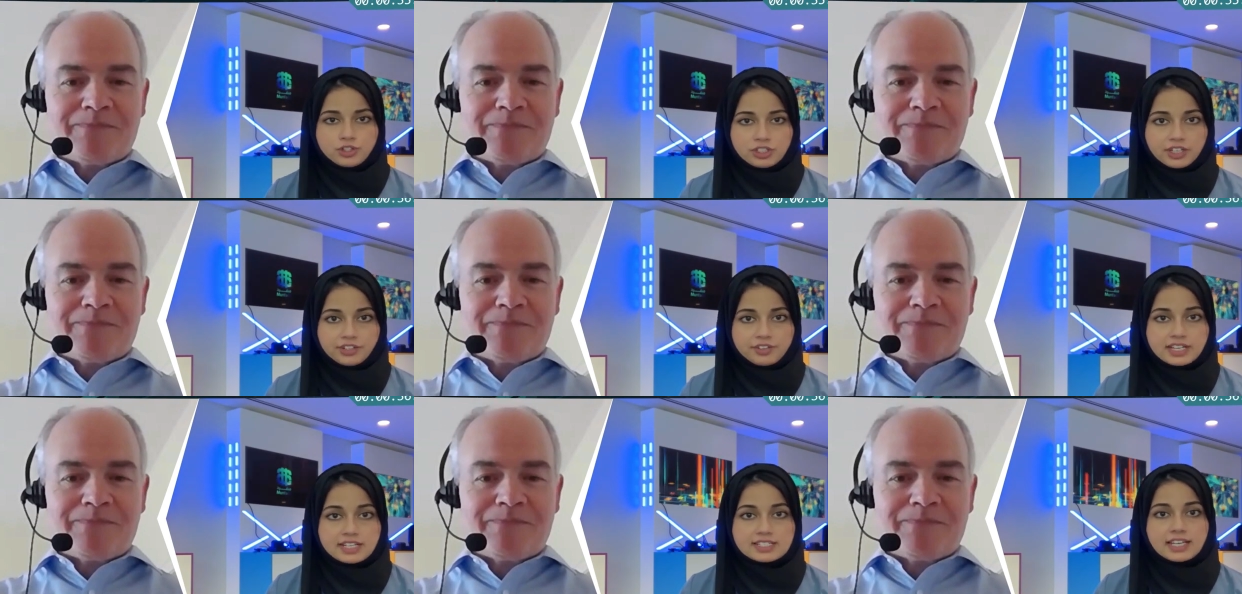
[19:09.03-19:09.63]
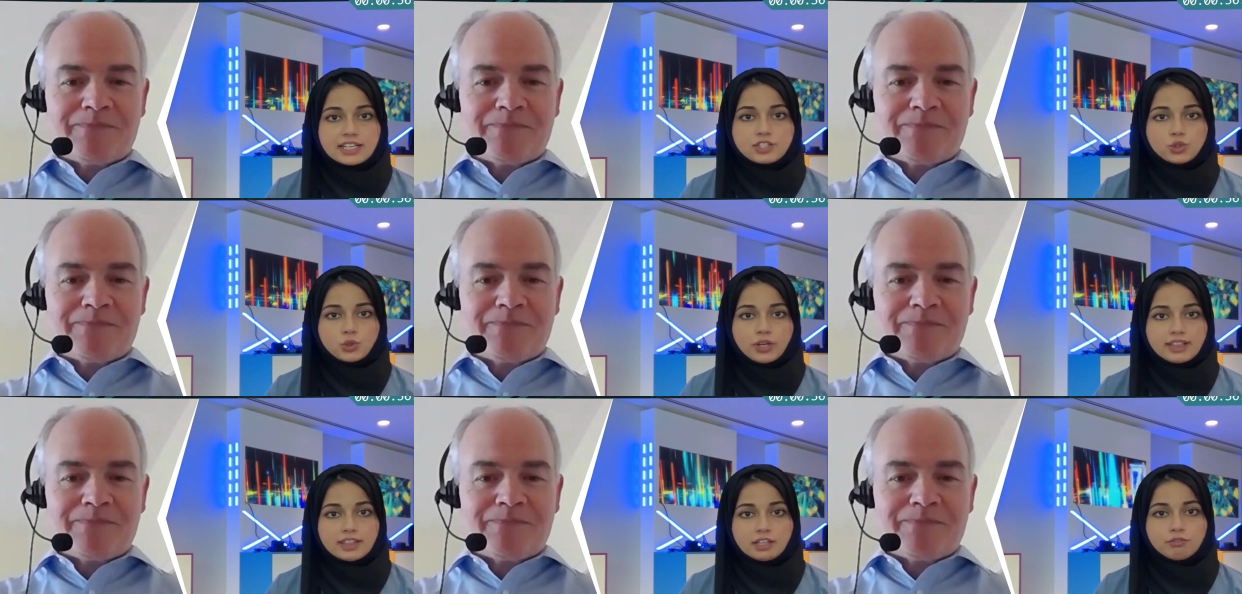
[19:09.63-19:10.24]
Speaker 1: areas and
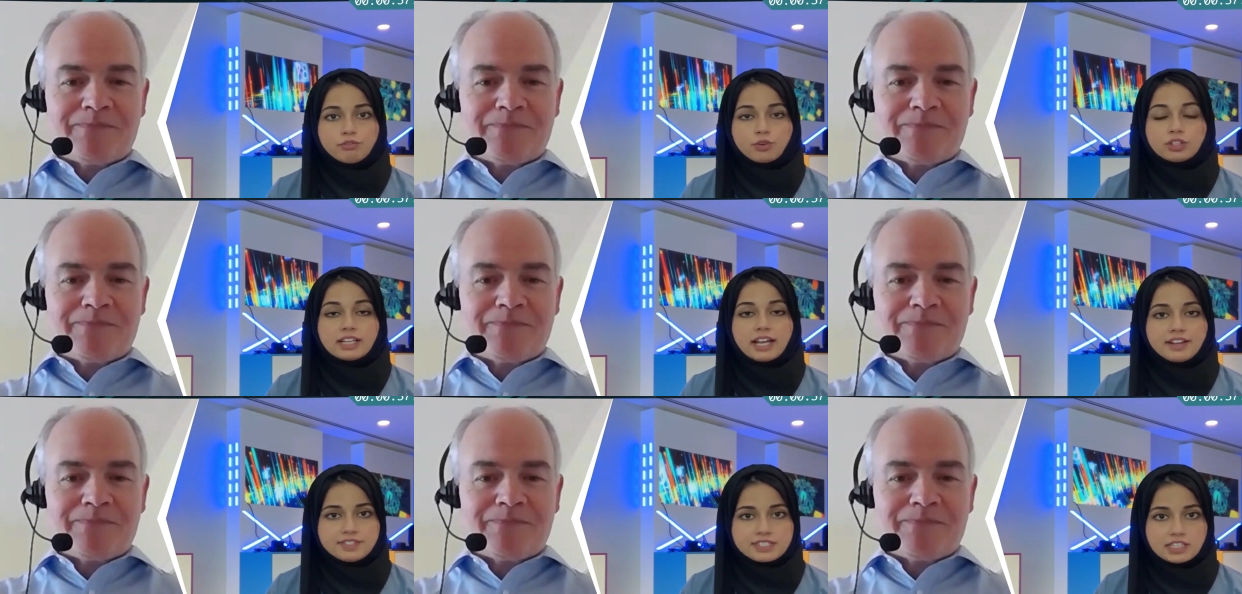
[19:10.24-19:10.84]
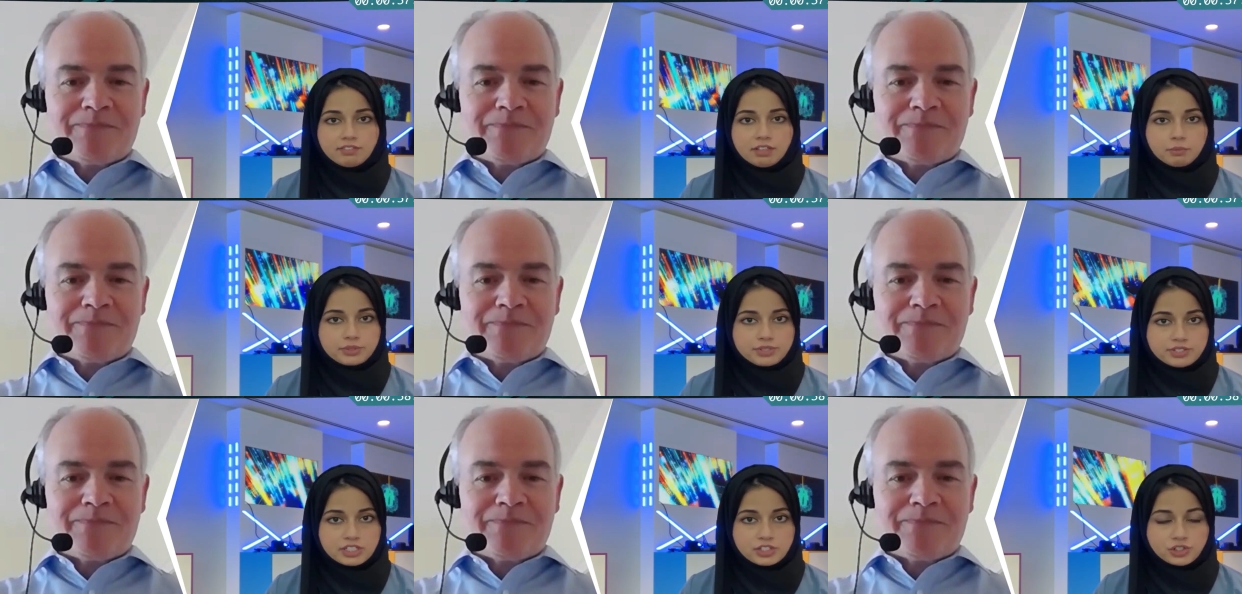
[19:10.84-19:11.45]
train them for life-saving
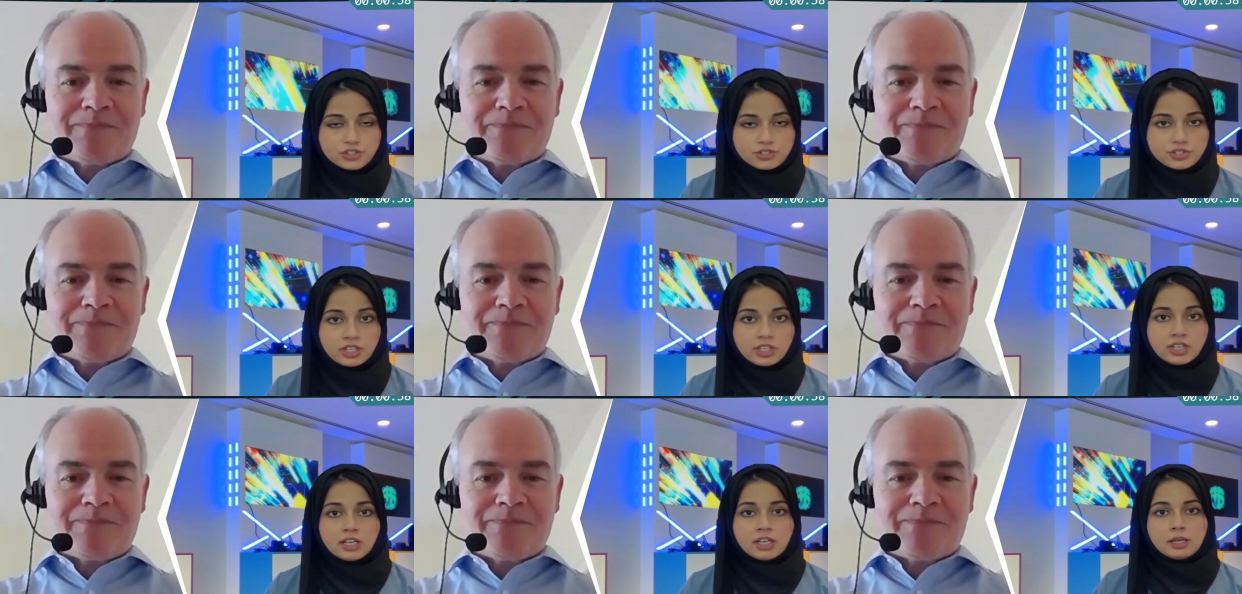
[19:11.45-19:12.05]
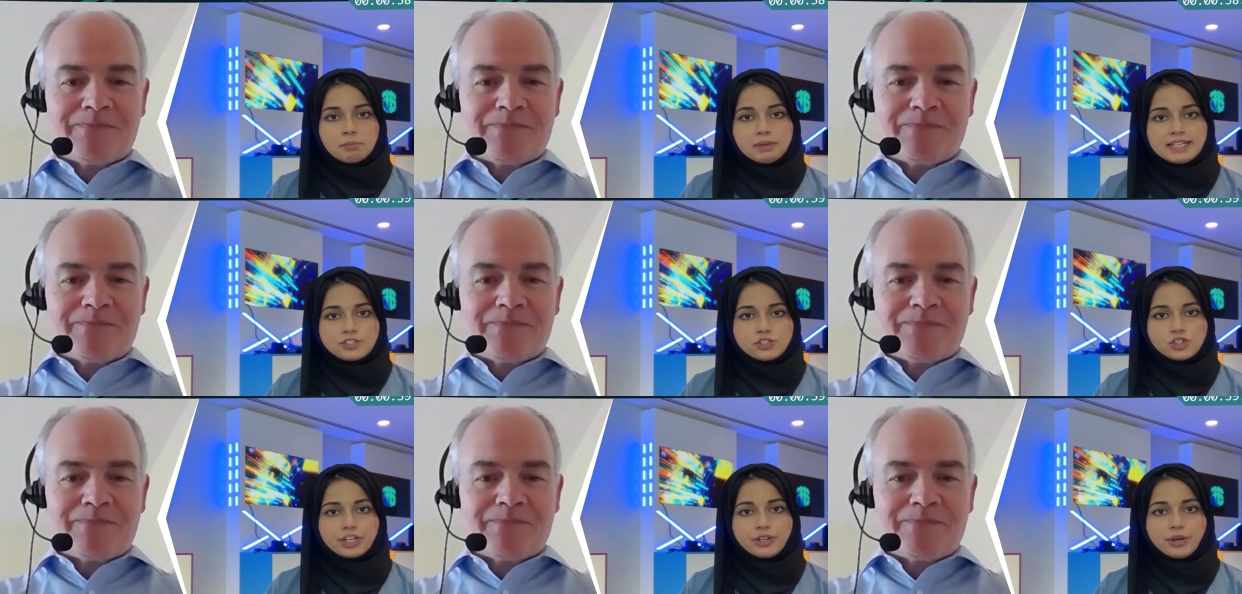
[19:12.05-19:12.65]
procedures. Please
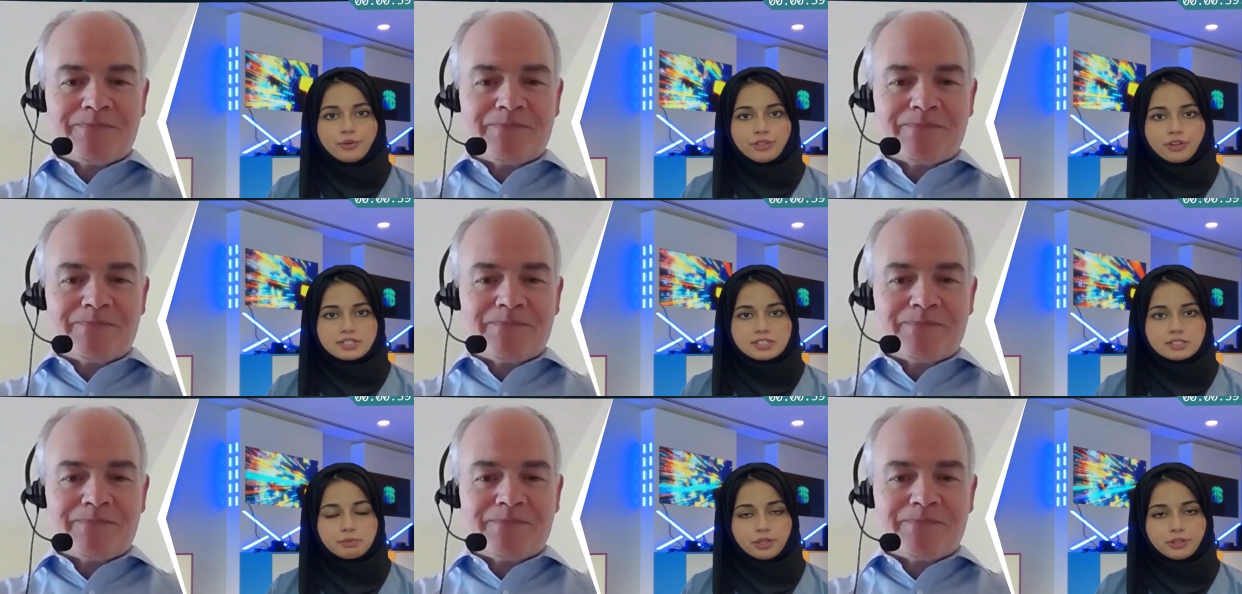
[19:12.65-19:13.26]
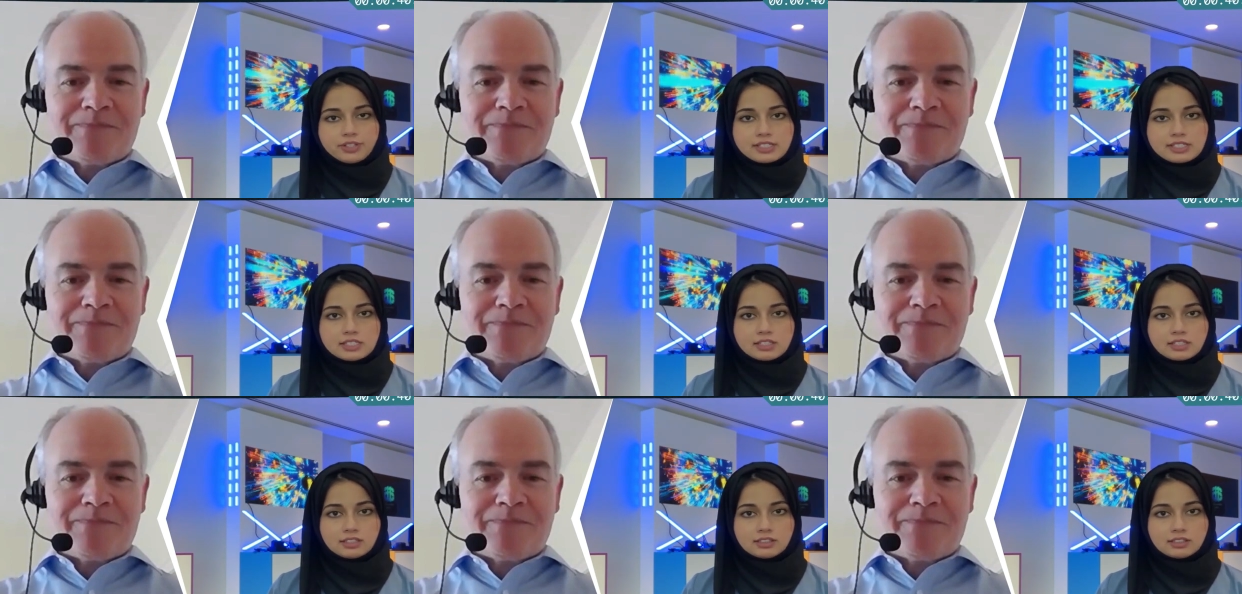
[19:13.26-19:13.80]
share your thoughts about this.